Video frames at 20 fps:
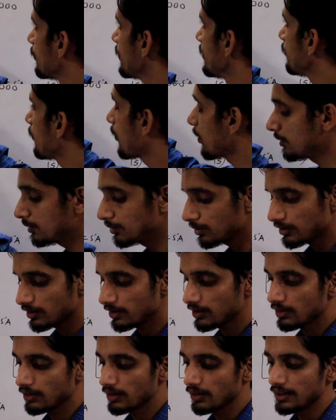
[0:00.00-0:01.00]
we want,
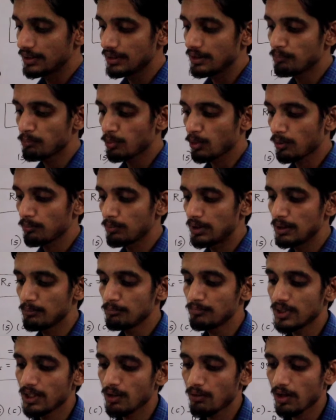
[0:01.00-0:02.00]
in the
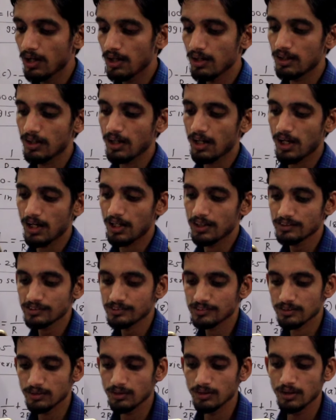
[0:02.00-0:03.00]
problem they have asked,